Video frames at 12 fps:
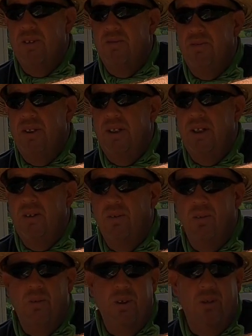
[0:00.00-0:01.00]
this video
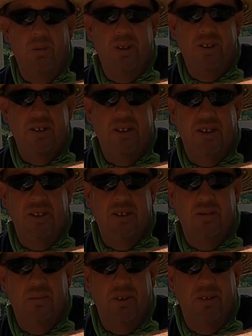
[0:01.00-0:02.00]
or when you'll be seeing
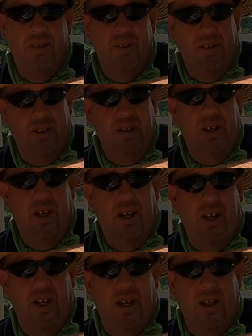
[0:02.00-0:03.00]
this, but
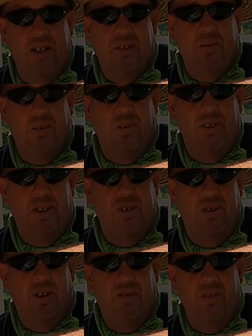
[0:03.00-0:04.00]
I guess we're going to
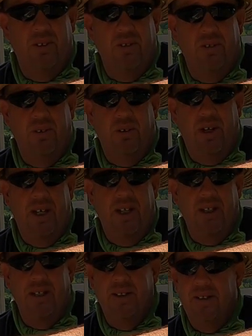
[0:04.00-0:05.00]
venture off into a little
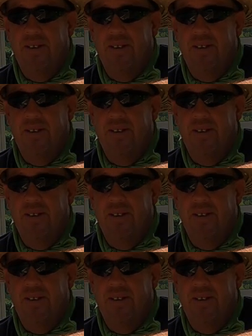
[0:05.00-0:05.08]
hay.